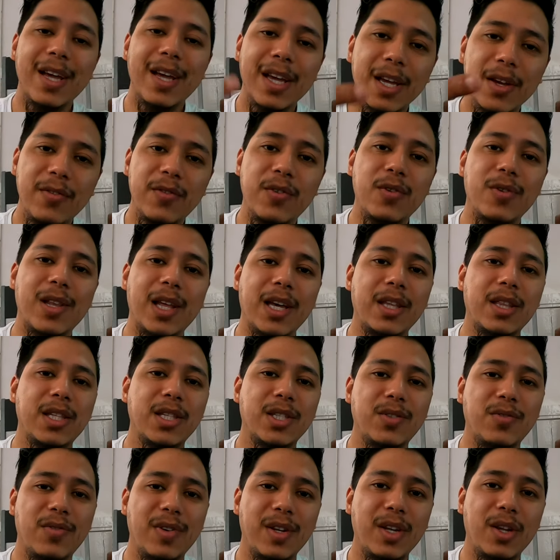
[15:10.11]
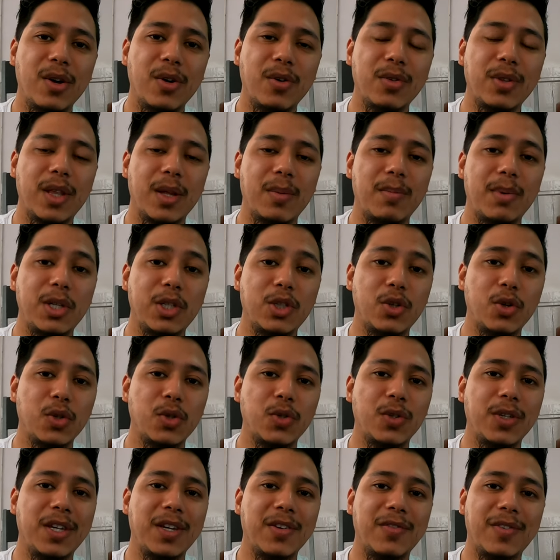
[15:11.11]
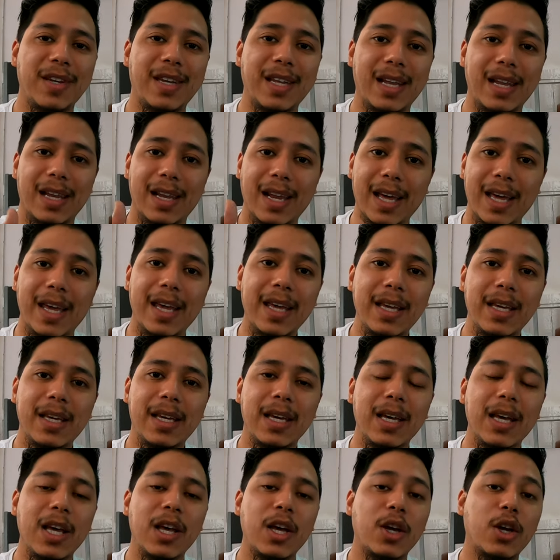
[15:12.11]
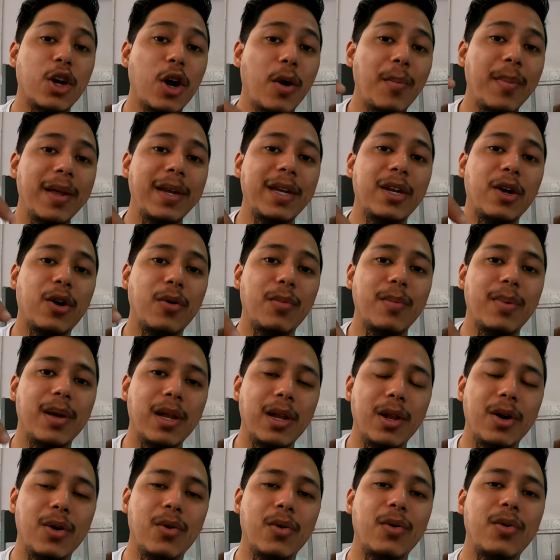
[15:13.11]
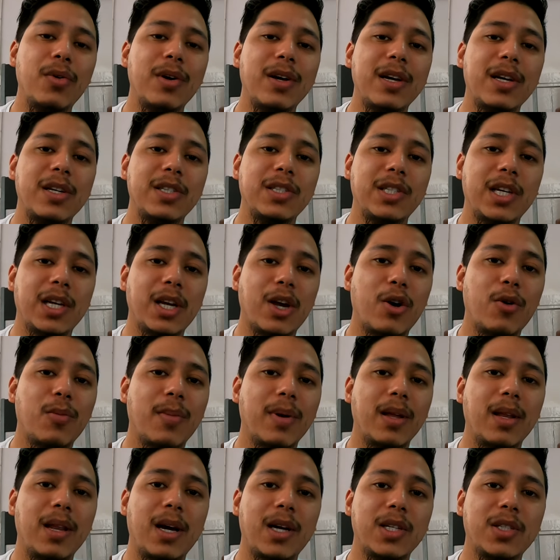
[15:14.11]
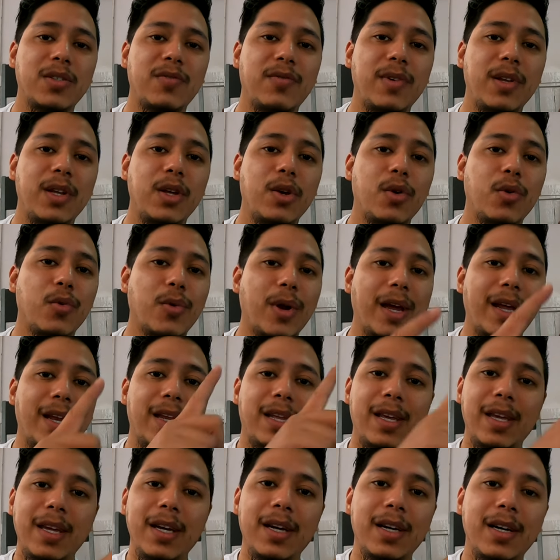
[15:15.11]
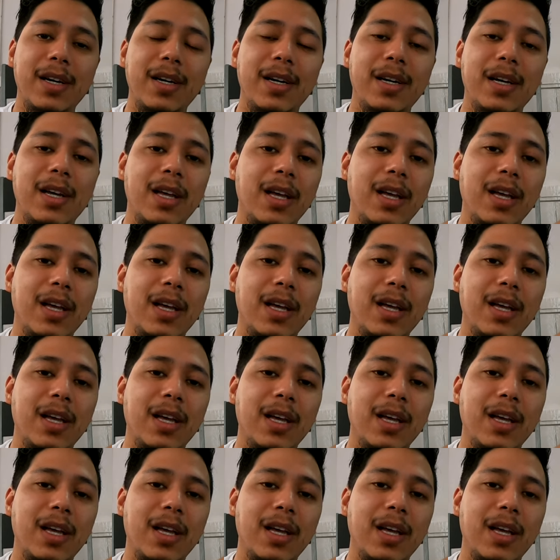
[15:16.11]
If you like this video, then be sure to give it a like, comment down below, check out my last video right here,